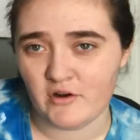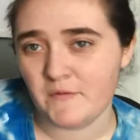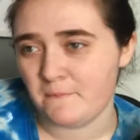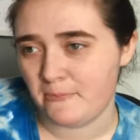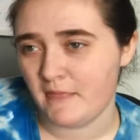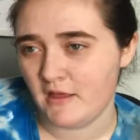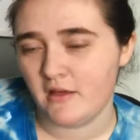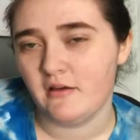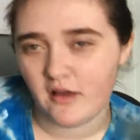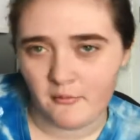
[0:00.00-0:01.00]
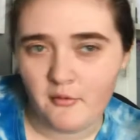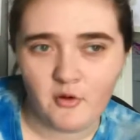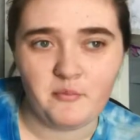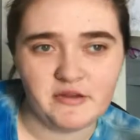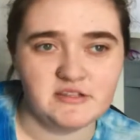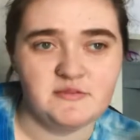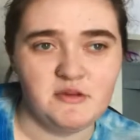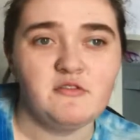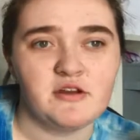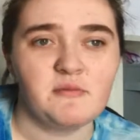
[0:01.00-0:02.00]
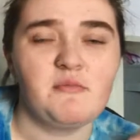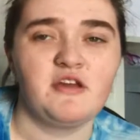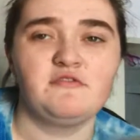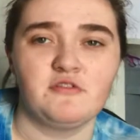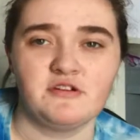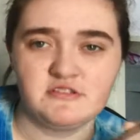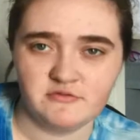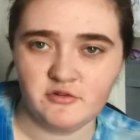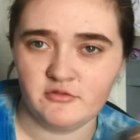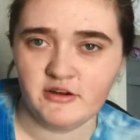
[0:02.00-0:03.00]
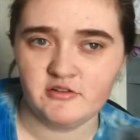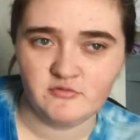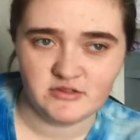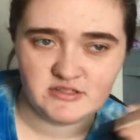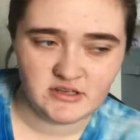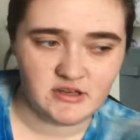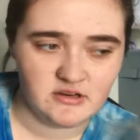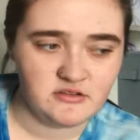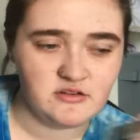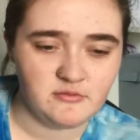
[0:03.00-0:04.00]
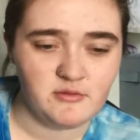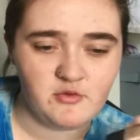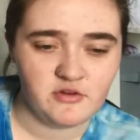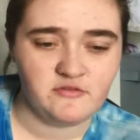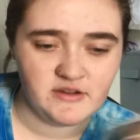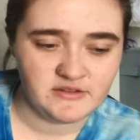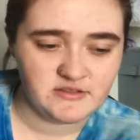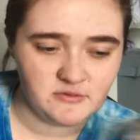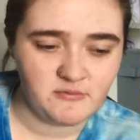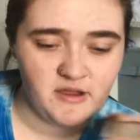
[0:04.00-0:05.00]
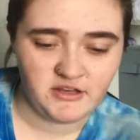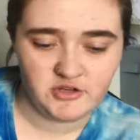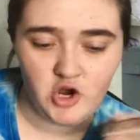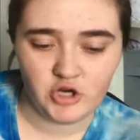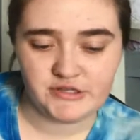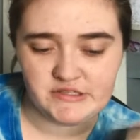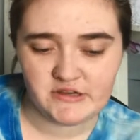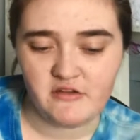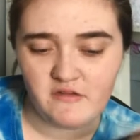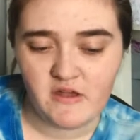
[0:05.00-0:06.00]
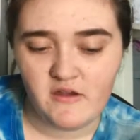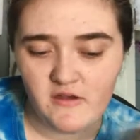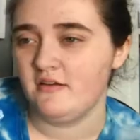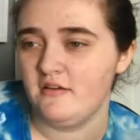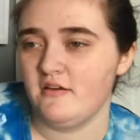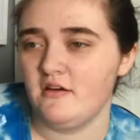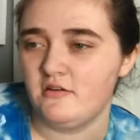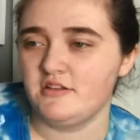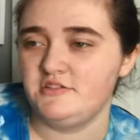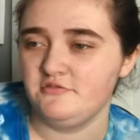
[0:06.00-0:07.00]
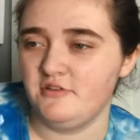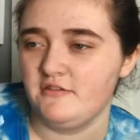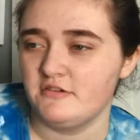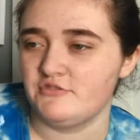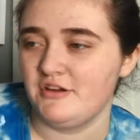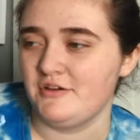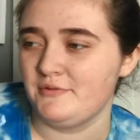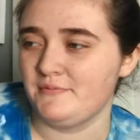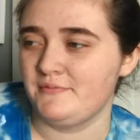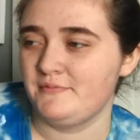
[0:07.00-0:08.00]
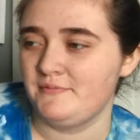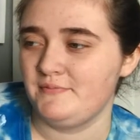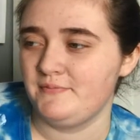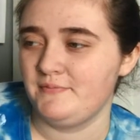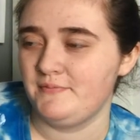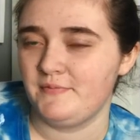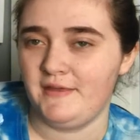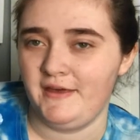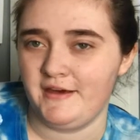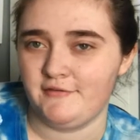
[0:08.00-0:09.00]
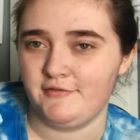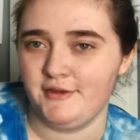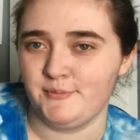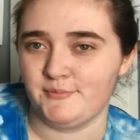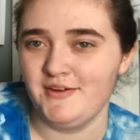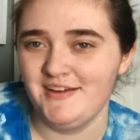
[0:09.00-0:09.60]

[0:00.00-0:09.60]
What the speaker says: Or I'm hoping to be one of my main focus of career once I get a little bit more advanced with my guitar and stuff. What's your favorite drink? Coffee.